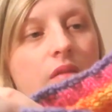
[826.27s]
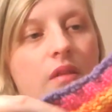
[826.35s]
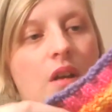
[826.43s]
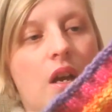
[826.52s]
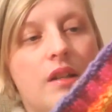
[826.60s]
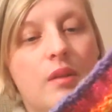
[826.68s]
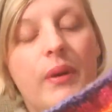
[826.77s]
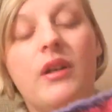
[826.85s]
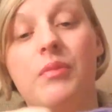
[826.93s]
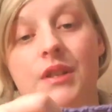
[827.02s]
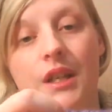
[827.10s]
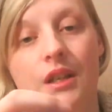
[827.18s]
to pick up
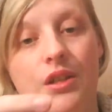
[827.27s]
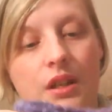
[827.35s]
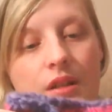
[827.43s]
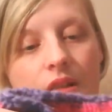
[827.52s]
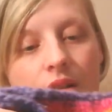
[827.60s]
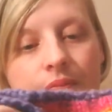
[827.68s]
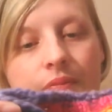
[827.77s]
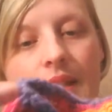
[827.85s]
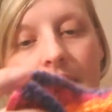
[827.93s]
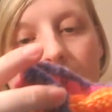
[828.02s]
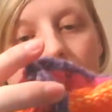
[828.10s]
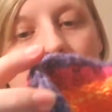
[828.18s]
the stitches,
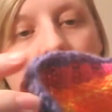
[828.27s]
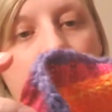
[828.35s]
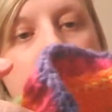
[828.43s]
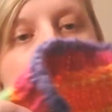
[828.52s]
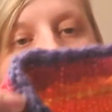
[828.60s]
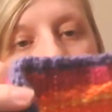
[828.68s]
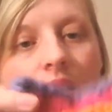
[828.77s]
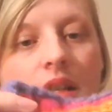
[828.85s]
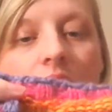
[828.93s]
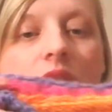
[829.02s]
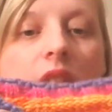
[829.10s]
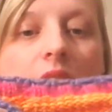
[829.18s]
and I've done that.
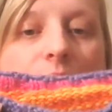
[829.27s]
So that